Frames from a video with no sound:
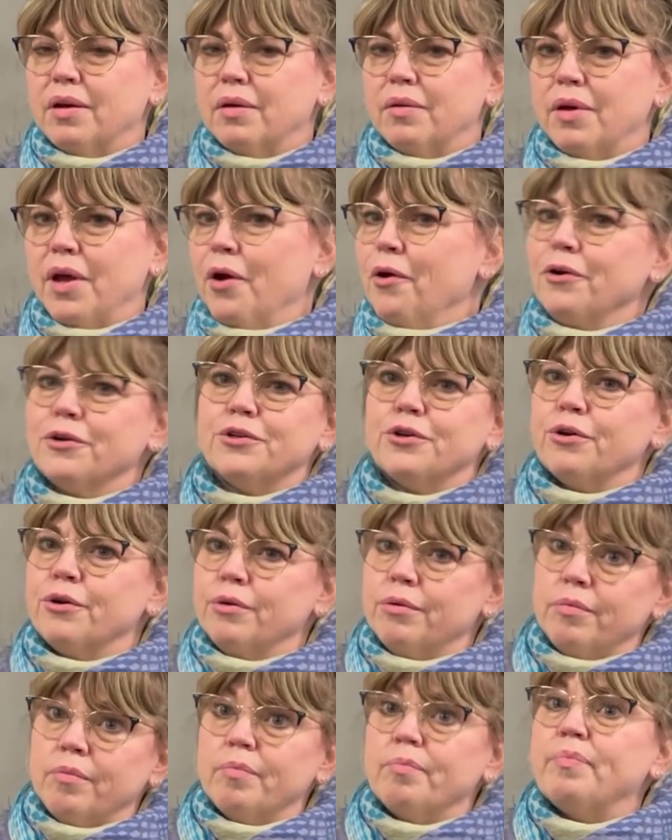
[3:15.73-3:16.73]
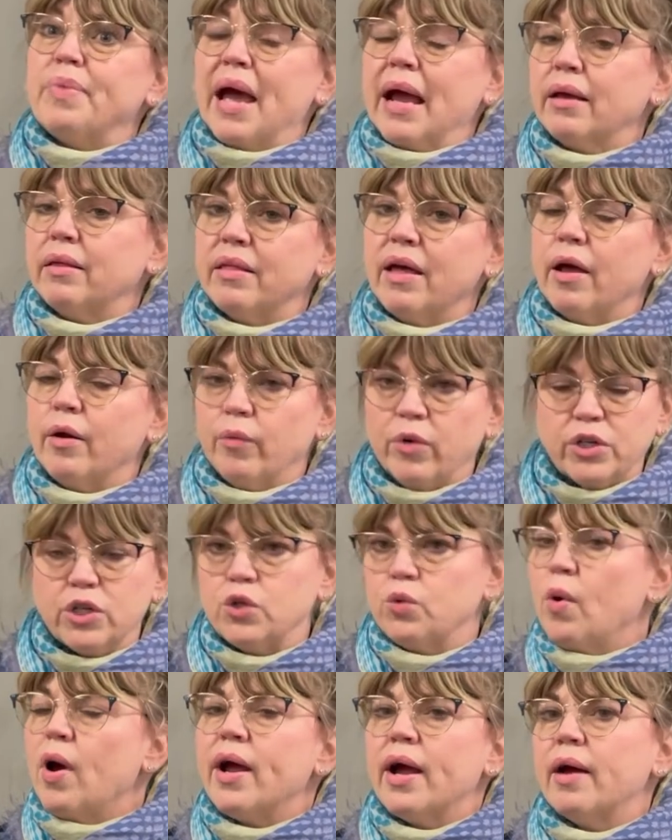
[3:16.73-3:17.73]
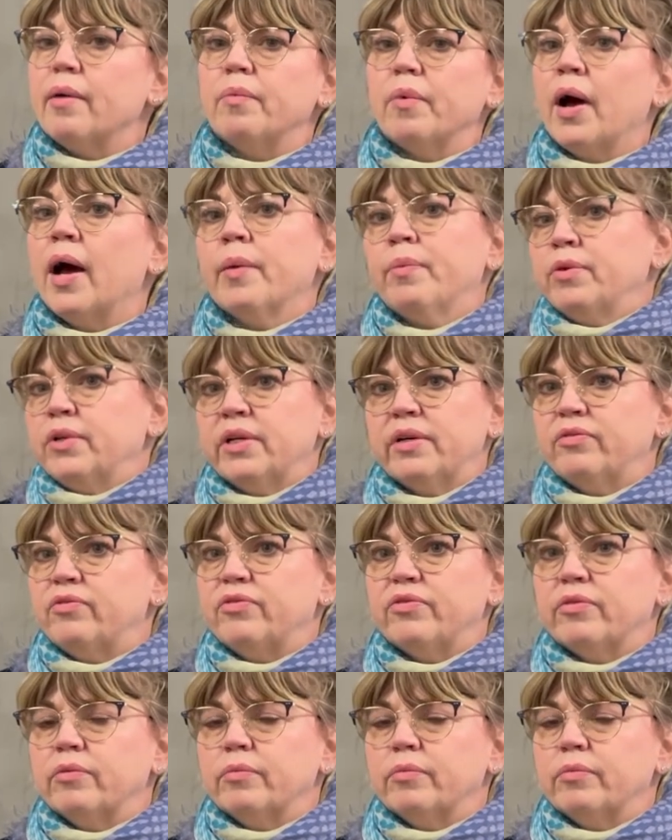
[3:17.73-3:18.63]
character back then, which is why I believe